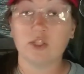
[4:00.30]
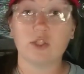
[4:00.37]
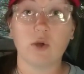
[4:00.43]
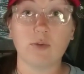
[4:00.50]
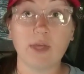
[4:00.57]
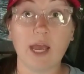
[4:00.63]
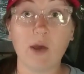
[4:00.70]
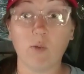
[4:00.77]

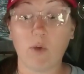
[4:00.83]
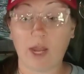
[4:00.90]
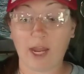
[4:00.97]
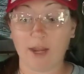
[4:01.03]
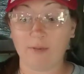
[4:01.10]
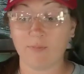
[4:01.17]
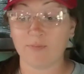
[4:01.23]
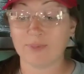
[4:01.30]
So that
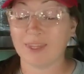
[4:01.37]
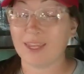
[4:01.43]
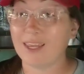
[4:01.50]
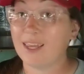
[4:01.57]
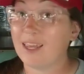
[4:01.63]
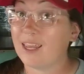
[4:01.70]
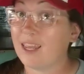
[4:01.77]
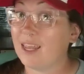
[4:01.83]
way
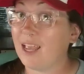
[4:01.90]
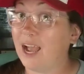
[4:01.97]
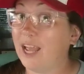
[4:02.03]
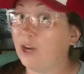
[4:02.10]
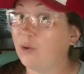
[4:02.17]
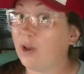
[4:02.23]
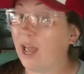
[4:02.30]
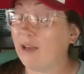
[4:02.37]

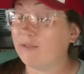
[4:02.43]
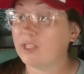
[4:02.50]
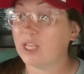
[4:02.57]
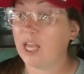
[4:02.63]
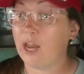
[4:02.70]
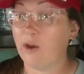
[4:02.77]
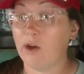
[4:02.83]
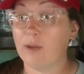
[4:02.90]
I don't have to
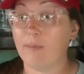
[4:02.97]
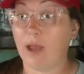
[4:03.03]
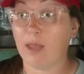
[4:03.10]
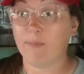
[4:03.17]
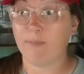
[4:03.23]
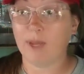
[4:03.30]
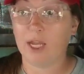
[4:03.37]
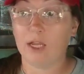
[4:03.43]
carry
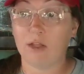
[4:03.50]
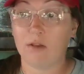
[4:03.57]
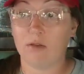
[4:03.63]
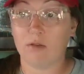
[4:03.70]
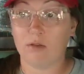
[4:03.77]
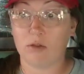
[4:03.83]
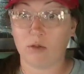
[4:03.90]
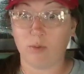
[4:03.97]
my big
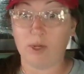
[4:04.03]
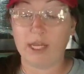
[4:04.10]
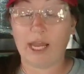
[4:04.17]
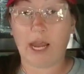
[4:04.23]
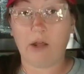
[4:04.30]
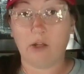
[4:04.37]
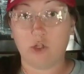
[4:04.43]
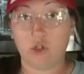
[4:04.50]
three
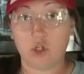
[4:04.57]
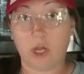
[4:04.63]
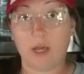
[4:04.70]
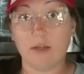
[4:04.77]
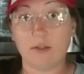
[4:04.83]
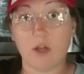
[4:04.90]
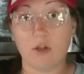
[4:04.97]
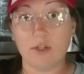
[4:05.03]
gallon
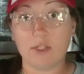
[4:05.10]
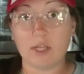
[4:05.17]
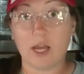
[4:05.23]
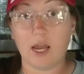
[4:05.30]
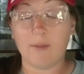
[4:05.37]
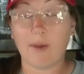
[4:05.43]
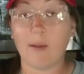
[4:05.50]
jugs all the time.